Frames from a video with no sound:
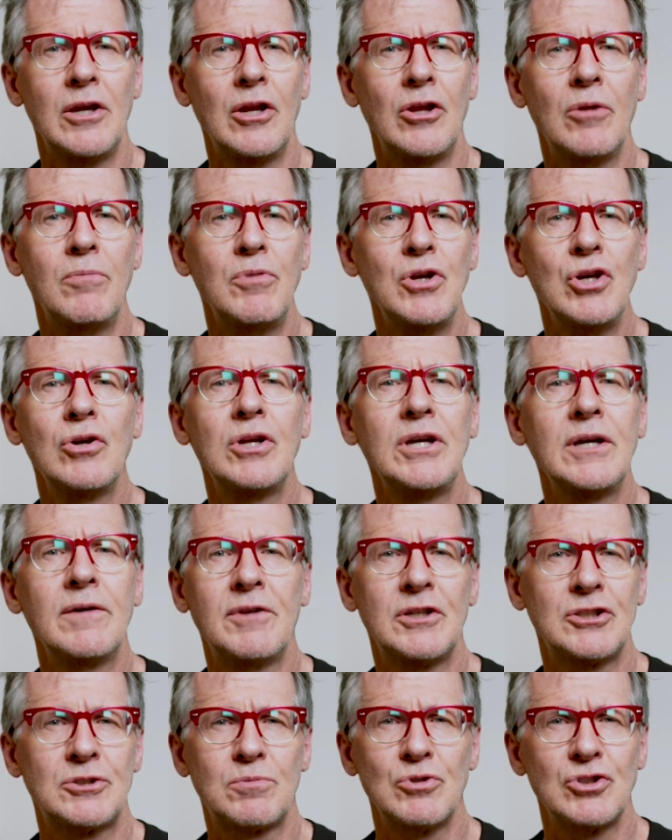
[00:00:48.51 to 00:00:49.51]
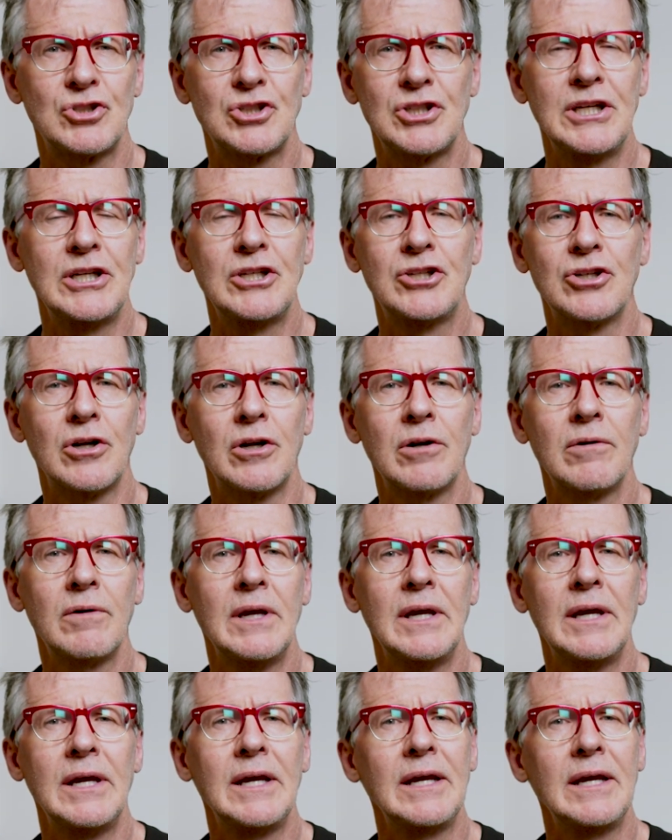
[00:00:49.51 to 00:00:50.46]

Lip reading: Now, the beauty of this procedure